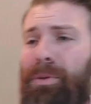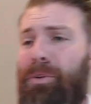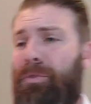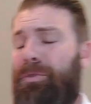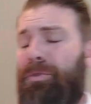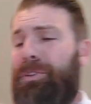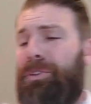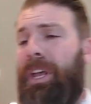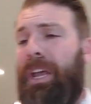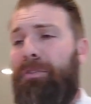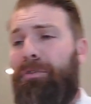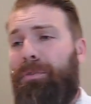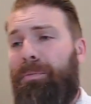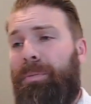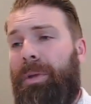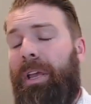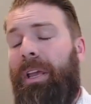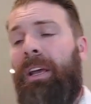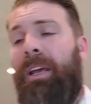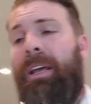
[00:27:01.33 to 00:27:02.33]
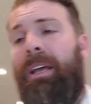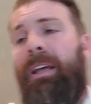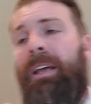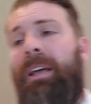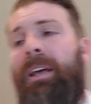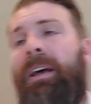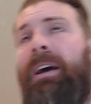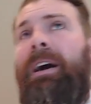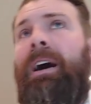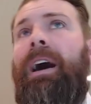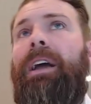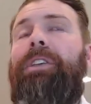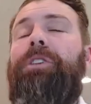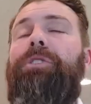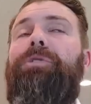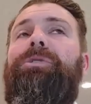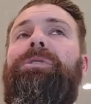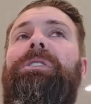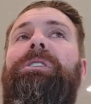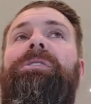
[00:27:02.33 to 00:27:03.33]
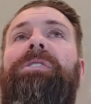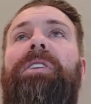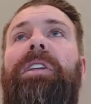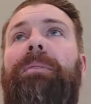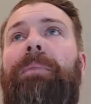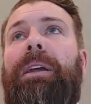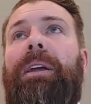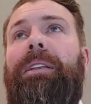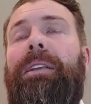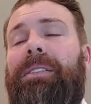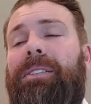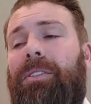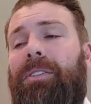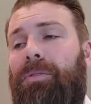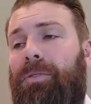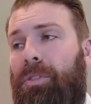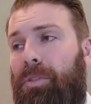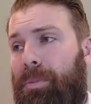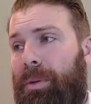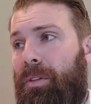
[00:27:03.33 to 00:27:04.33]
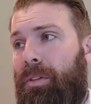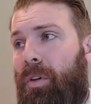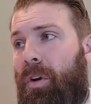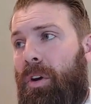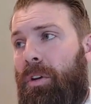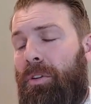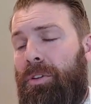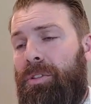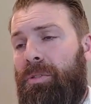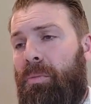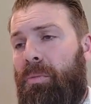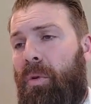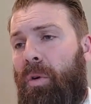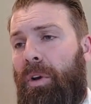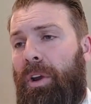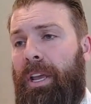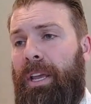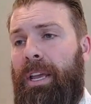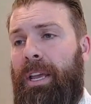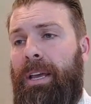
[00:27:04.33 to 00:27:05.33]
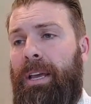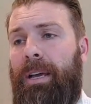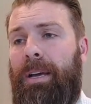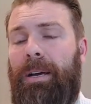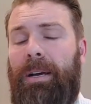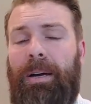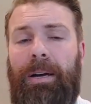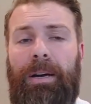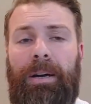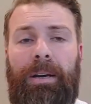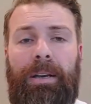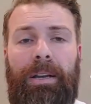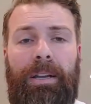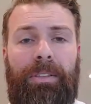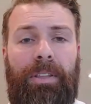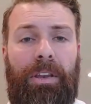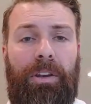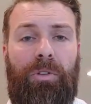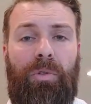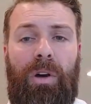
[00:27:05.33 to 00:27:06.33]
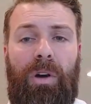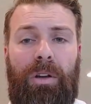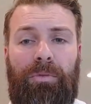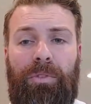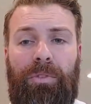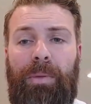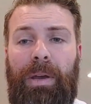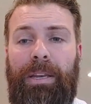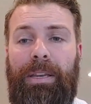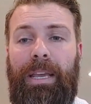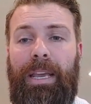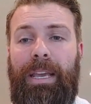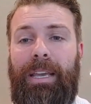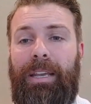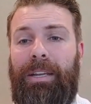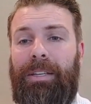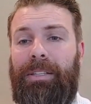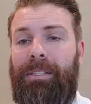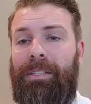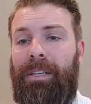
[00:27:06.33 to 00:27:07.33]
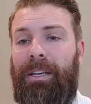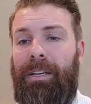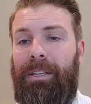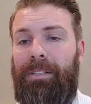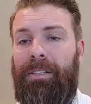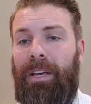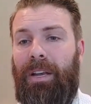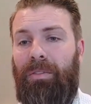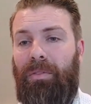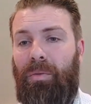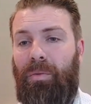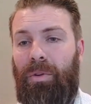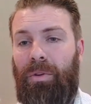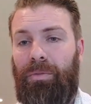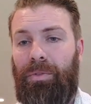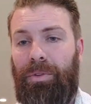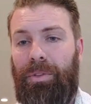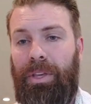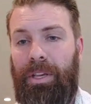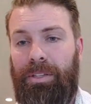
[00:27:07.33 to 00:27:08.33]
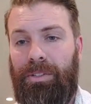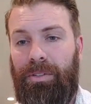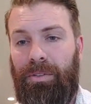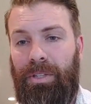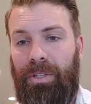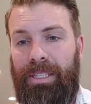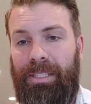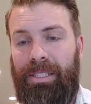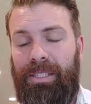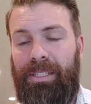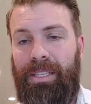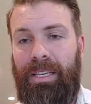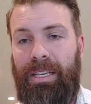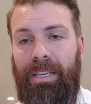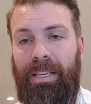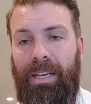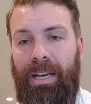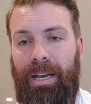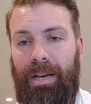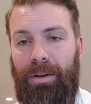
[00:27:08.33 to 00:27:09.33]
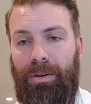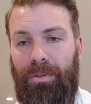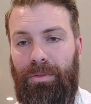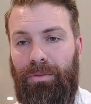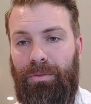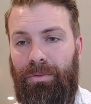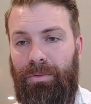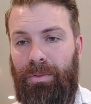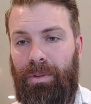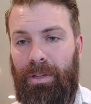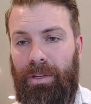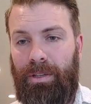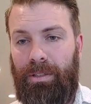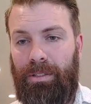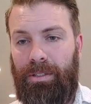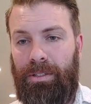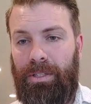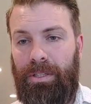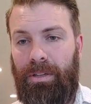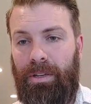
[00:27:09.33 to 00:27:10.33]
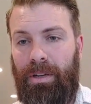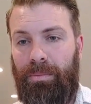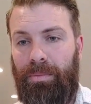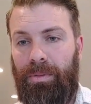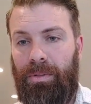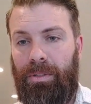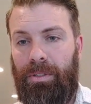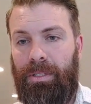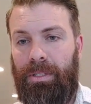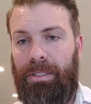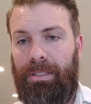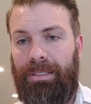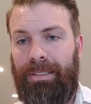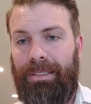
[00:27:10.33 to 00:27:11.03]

beautiful day for me. I usually sit at my desk a little bit longer in the morning uh, and then go on with my day, and it's uh, it's kind of a wonderful thing. So let's see how. Uh, let's see a couple